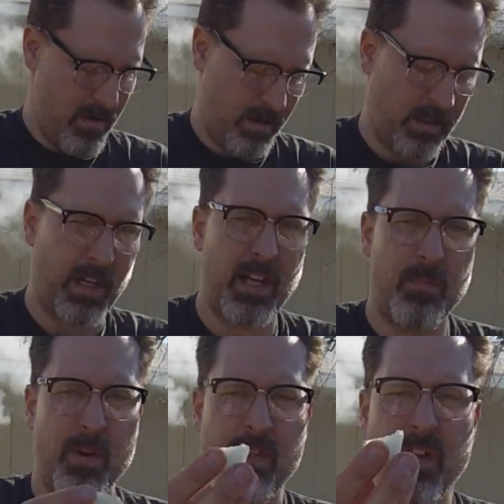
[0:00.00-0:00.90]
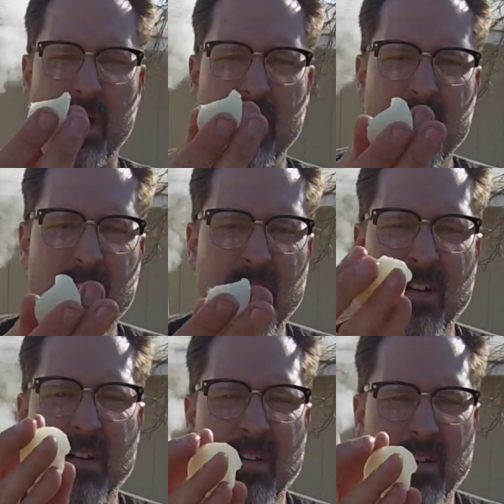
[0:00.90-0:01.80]
You're going to end up with a
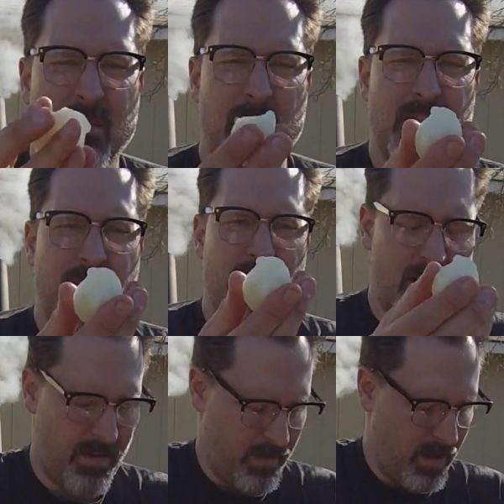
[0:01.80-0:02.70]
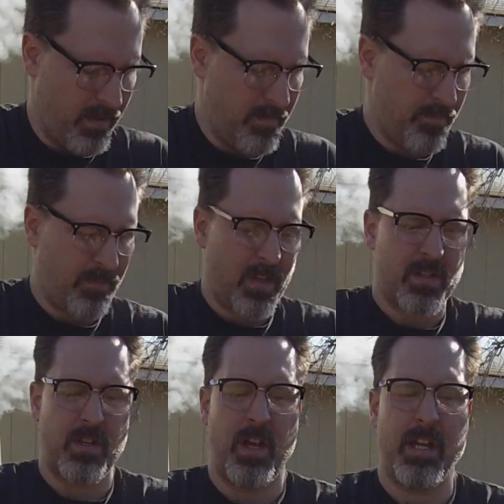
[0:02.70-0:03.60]
bunch of this left over.
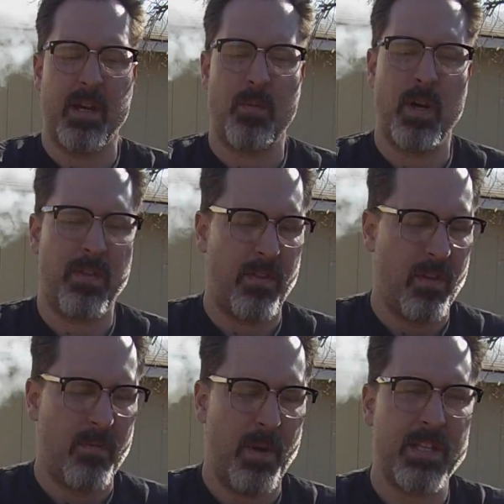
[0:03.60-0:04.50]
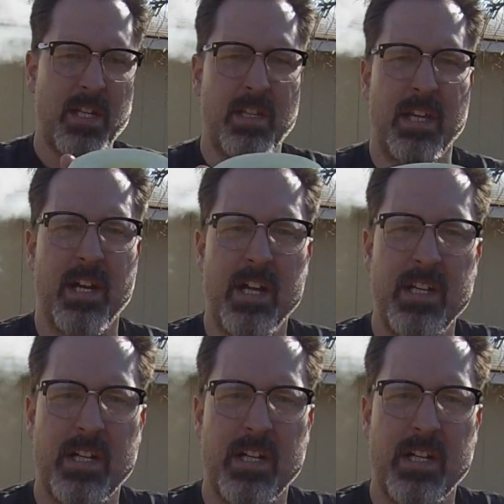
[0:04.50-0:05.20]
So you end up with basically an onion